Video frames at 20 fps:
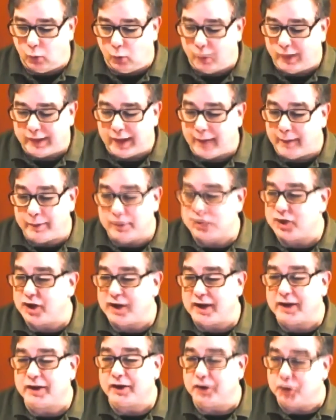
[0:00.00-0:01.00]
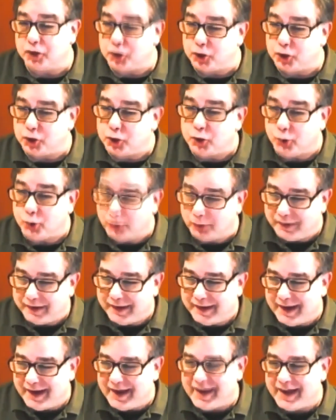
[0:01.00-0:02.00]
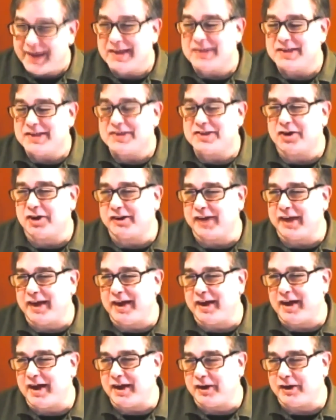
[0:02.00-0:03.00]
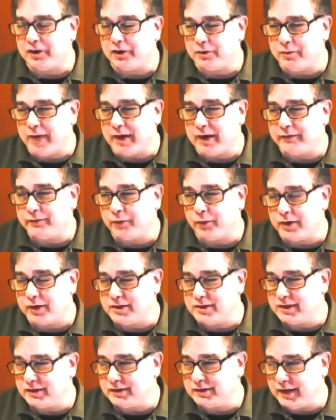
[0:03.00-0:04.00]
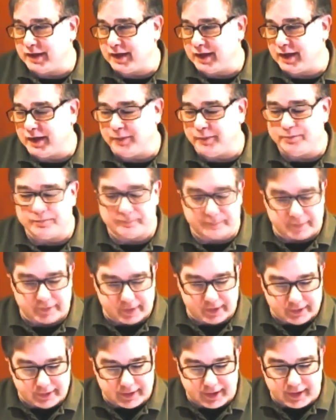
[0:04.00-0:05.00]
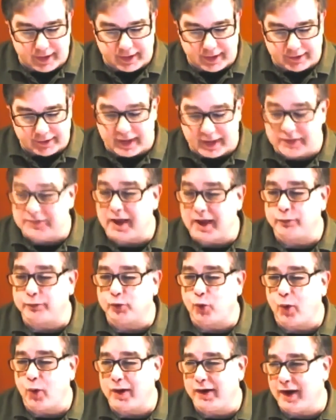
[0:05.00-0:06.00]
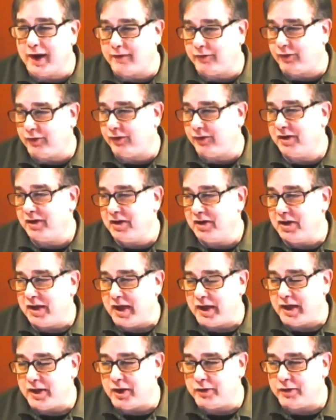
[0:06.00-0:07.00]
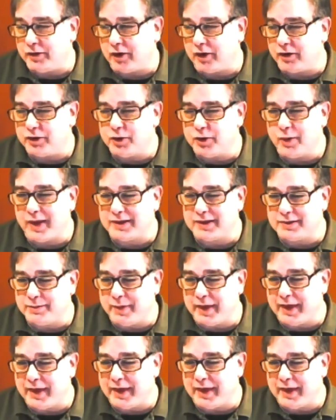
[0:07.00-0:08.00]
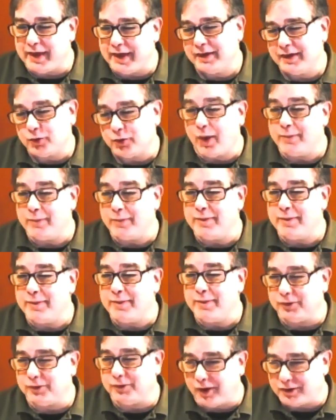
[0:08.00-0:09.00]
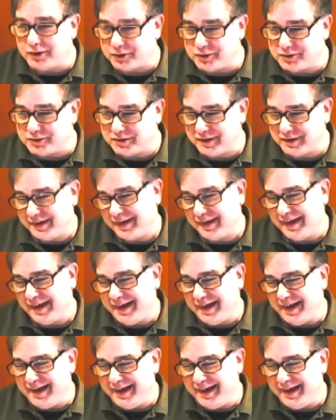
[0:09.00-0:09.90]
what that machine can do. Certainly a good metaphor is at the desktop toy level. There are USB toy missile launchers